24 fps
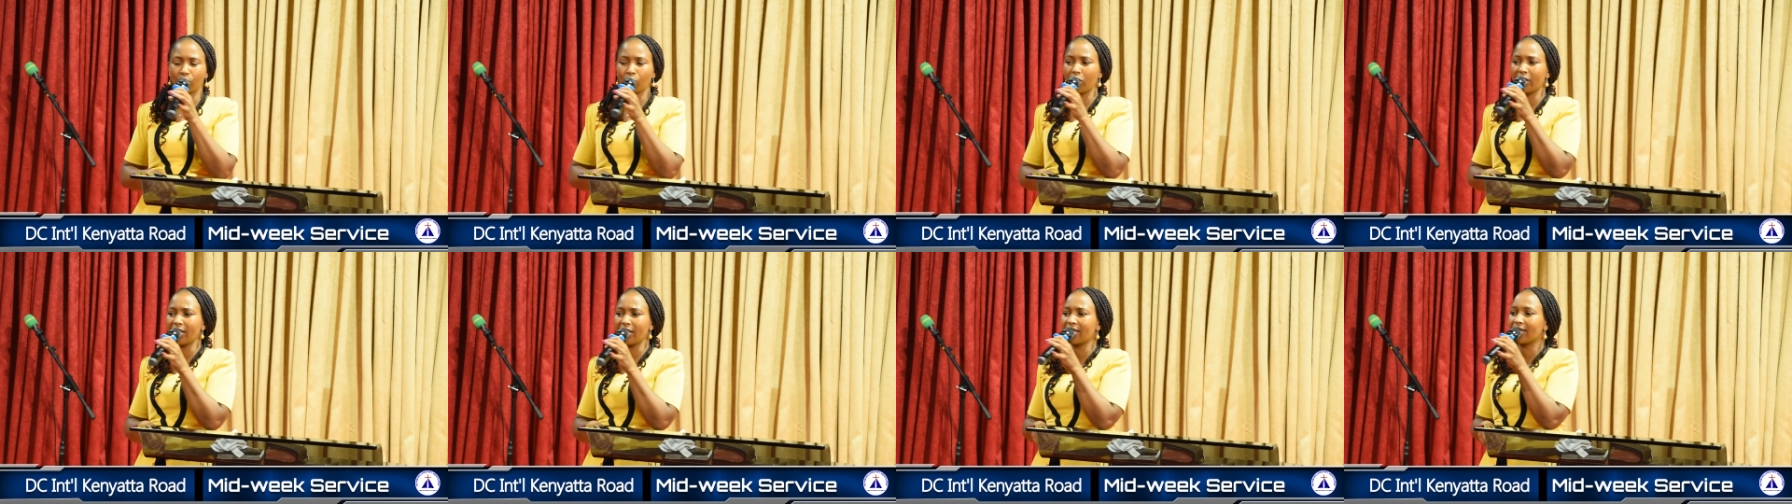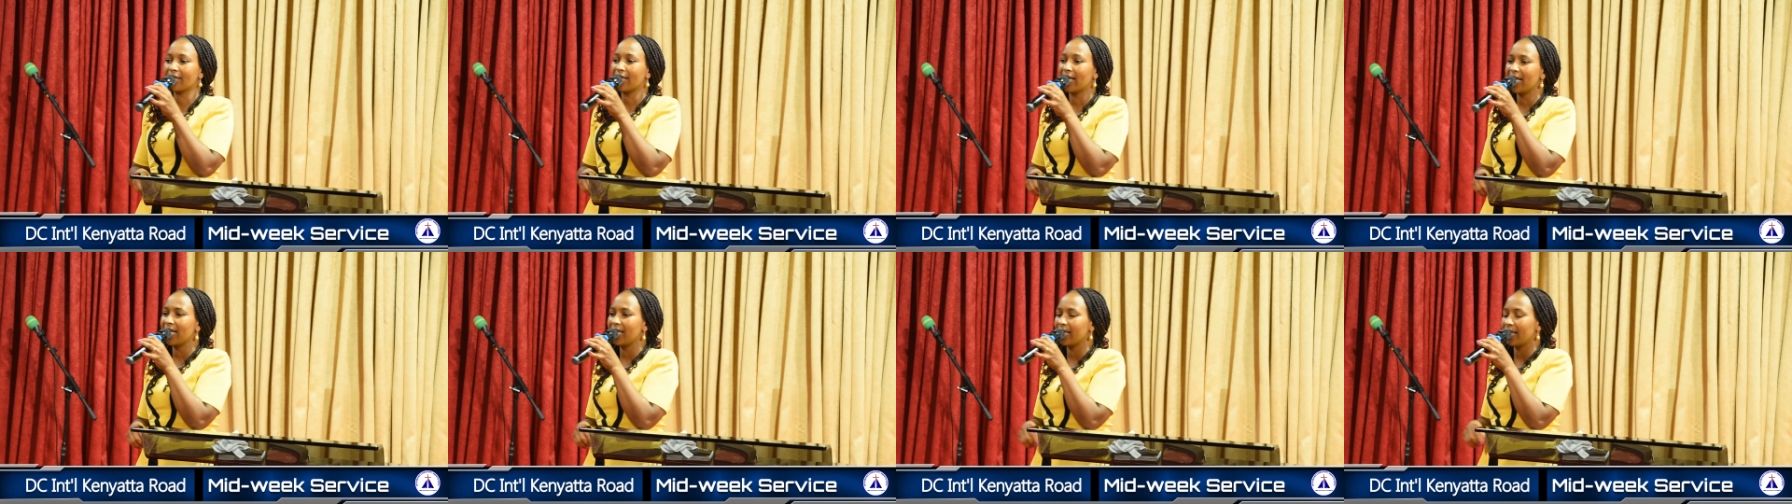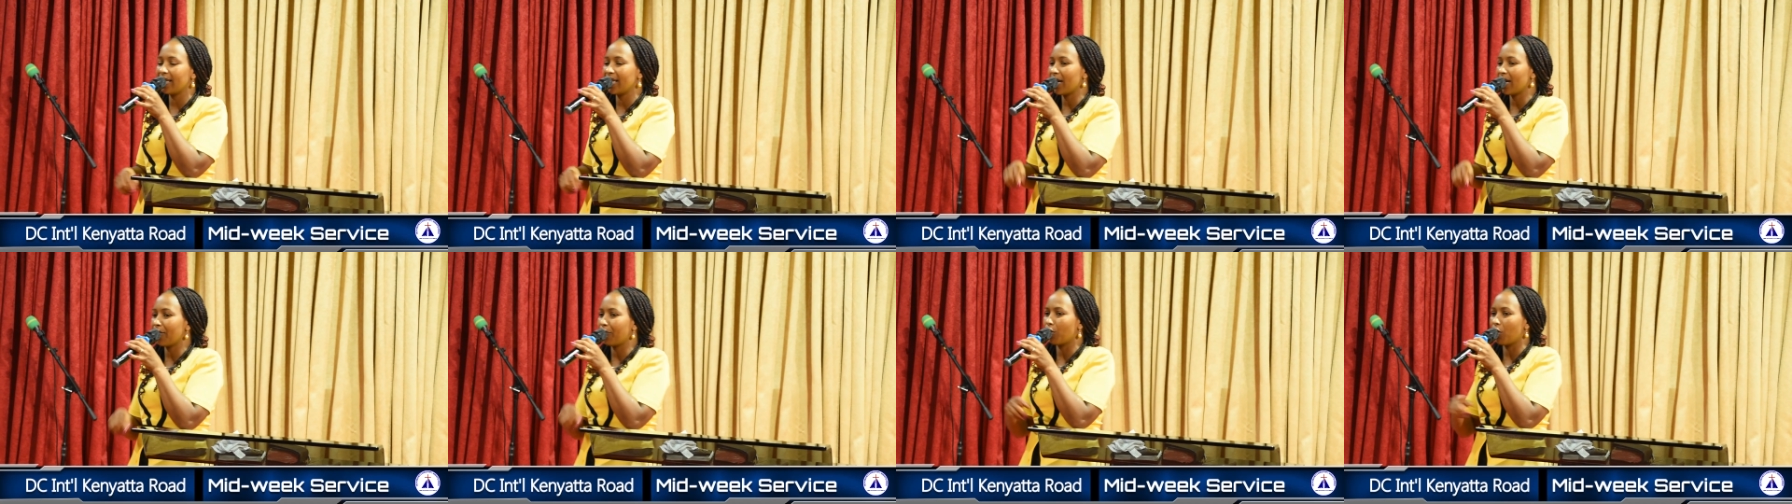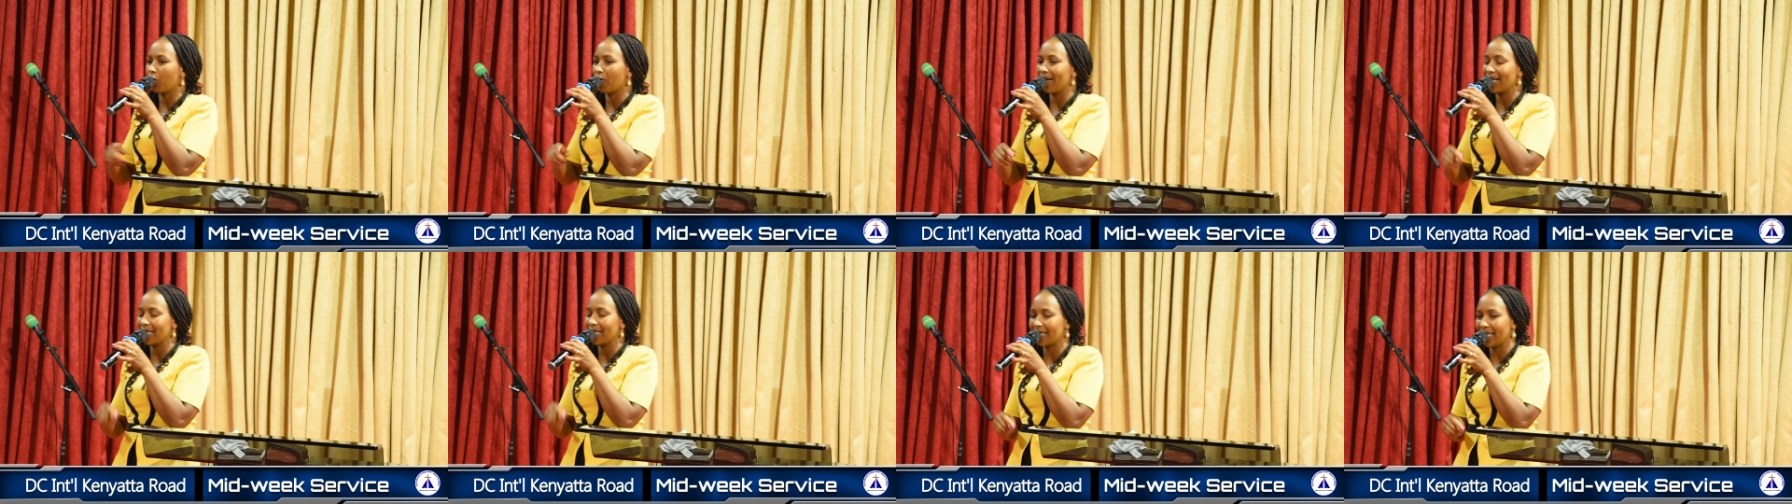had stayed there for
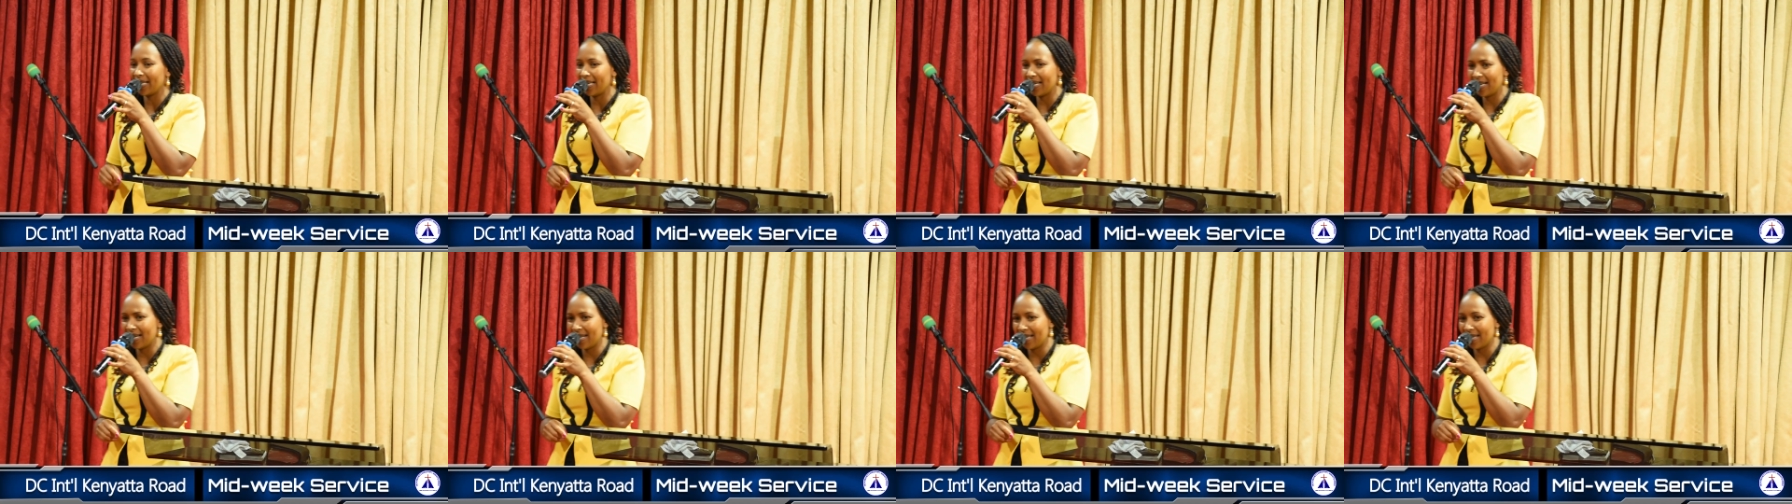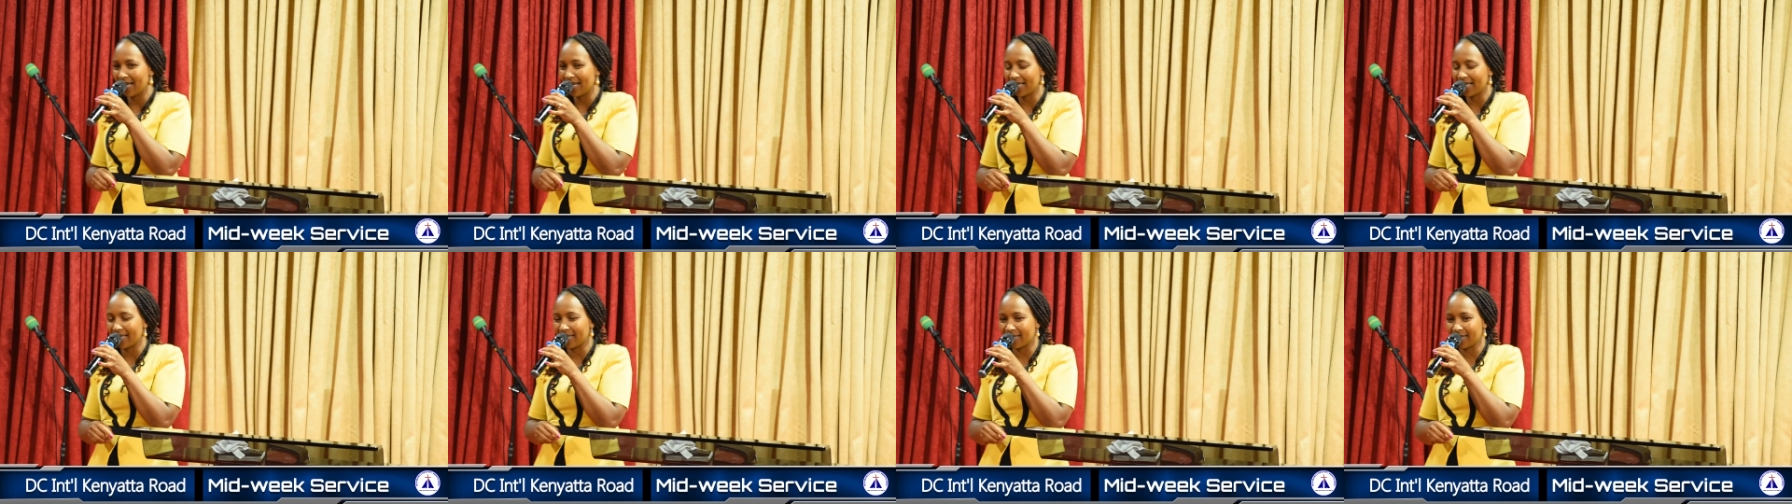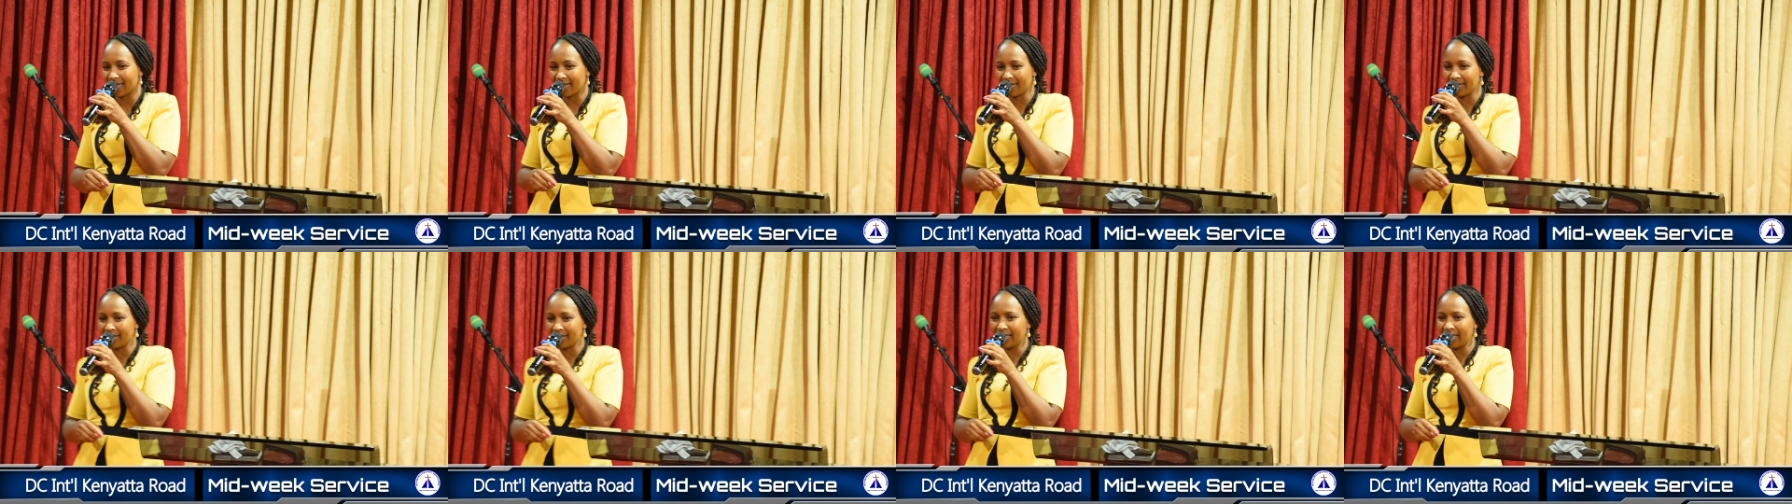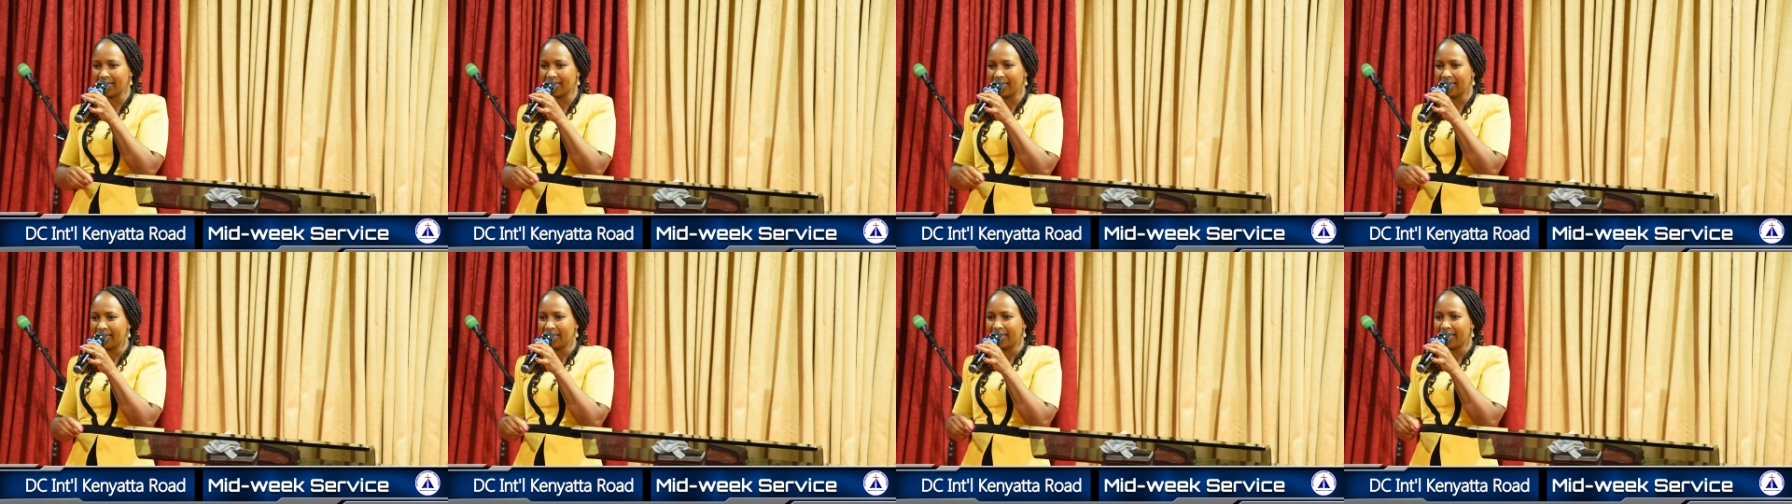over 10 years.
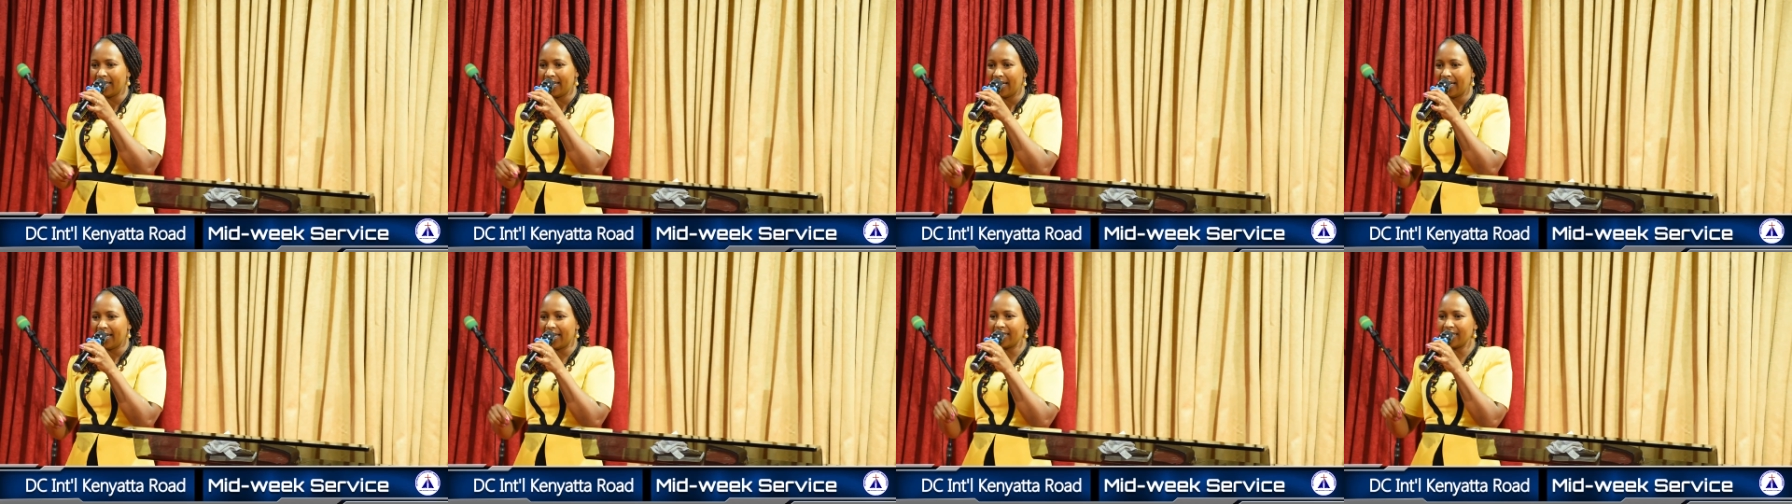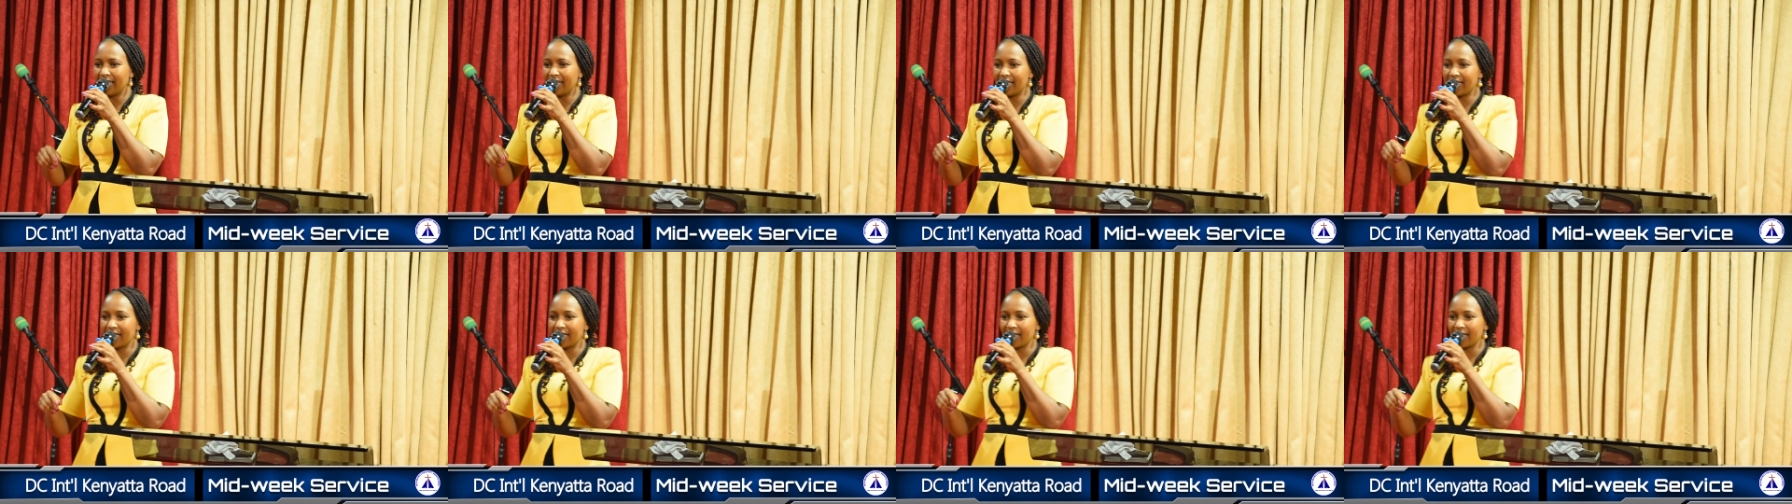And